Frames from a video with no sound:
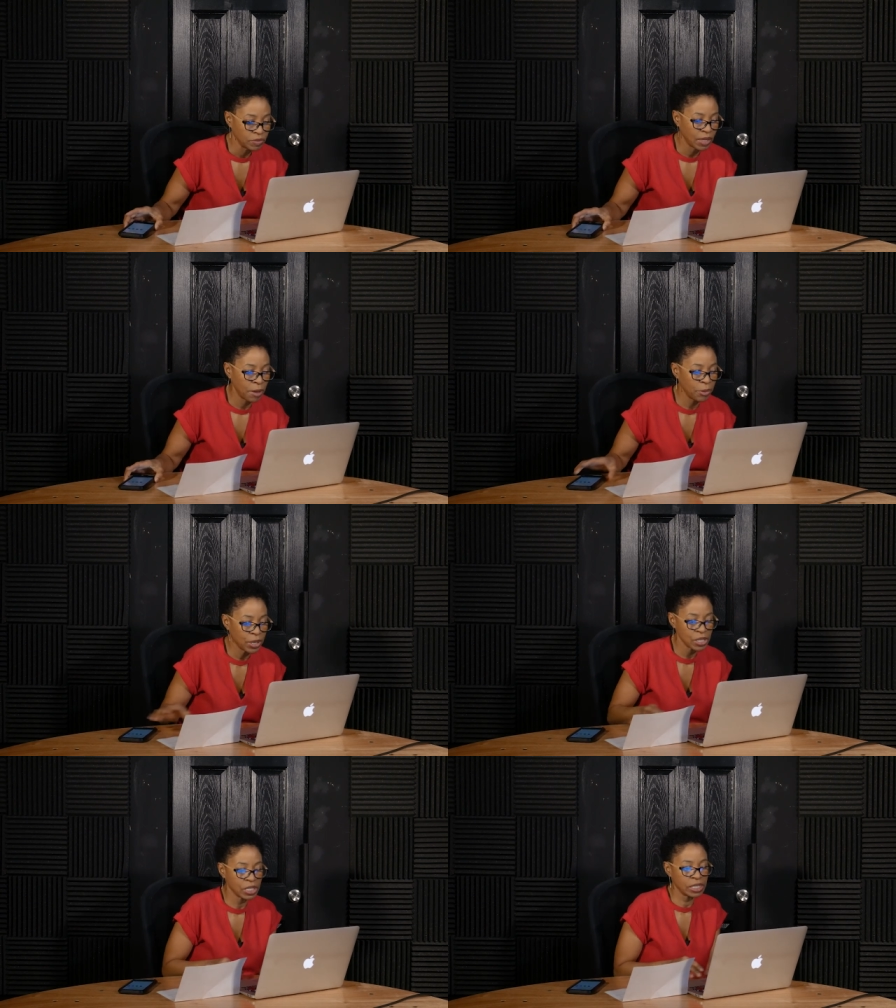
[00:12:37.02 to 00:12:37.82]
that
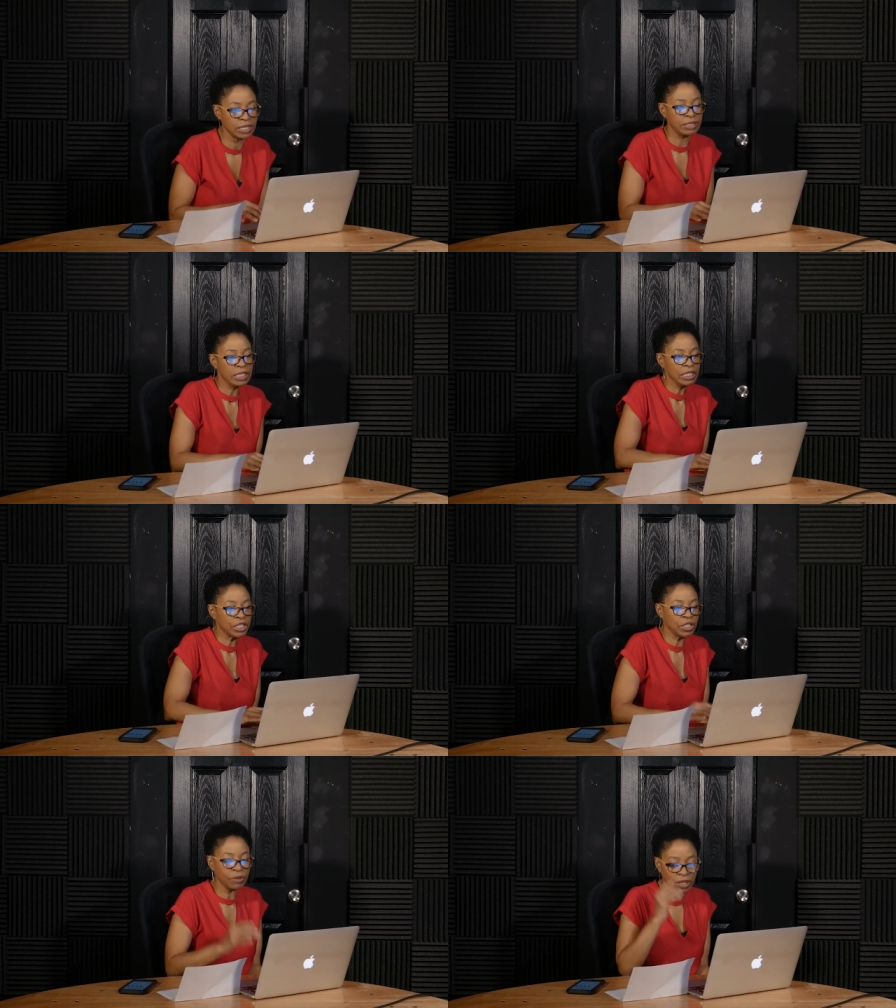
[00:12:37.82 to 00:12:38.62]
person,
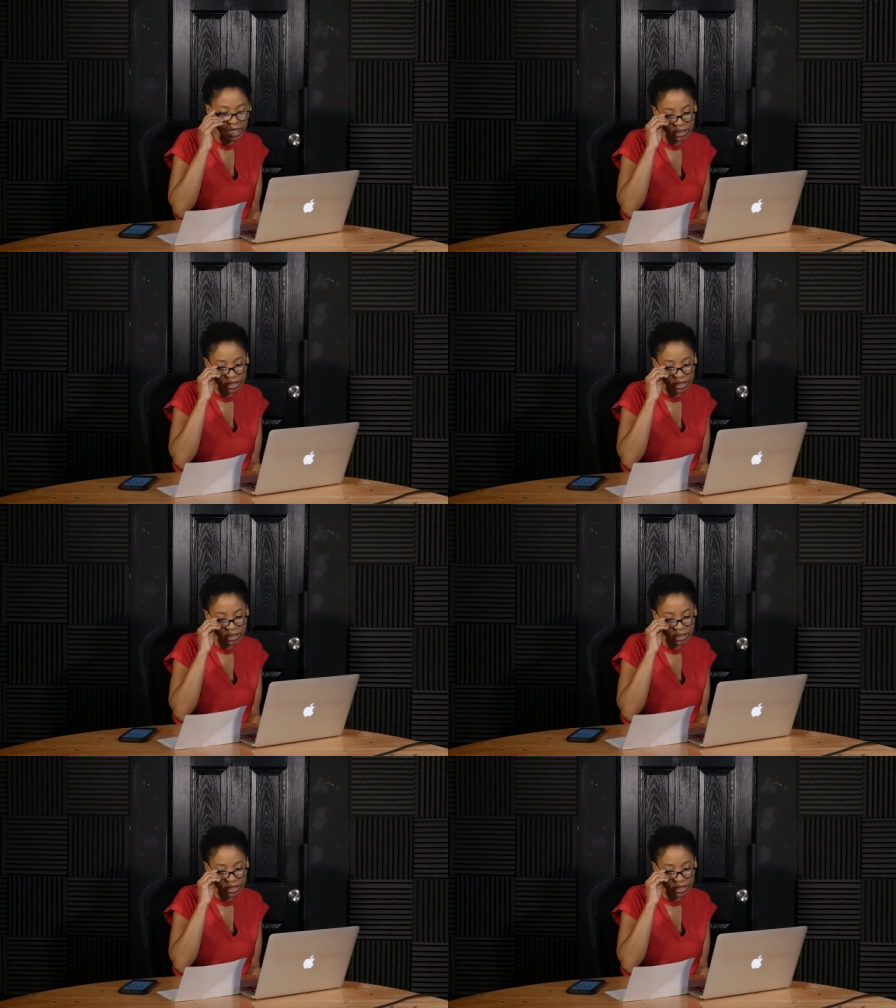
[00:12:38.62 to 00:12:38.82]
you know what?